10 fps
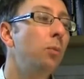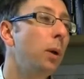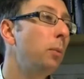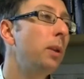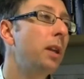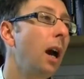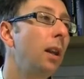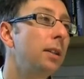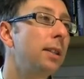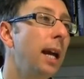with
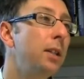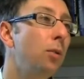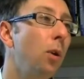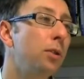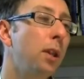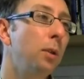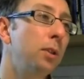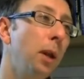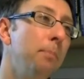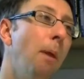colours later on. So
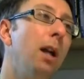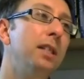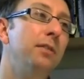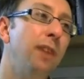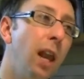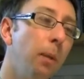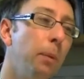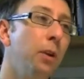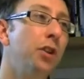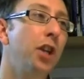it might develop and